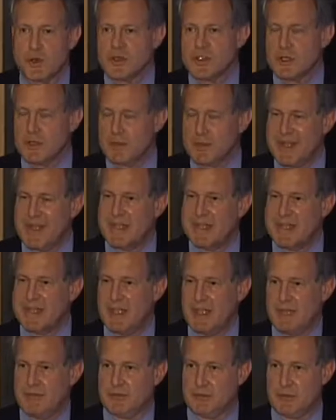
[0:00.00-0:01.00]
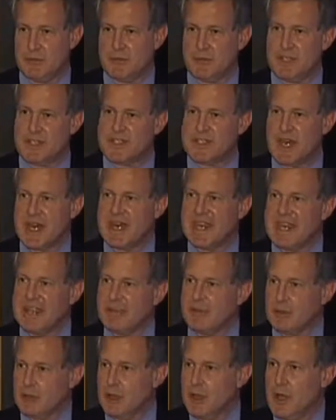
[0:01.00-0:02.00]
corn syrup is evil, but it's not
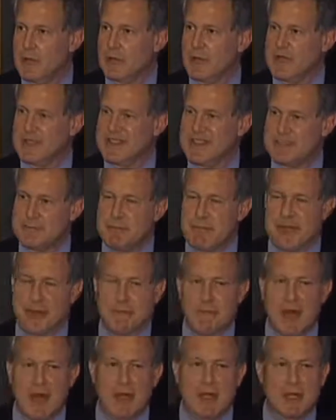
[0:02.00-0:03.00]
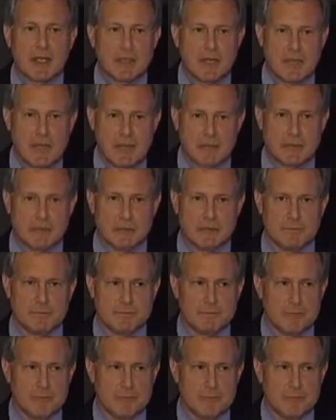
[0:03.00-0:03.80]
evil because it's metabolically evil.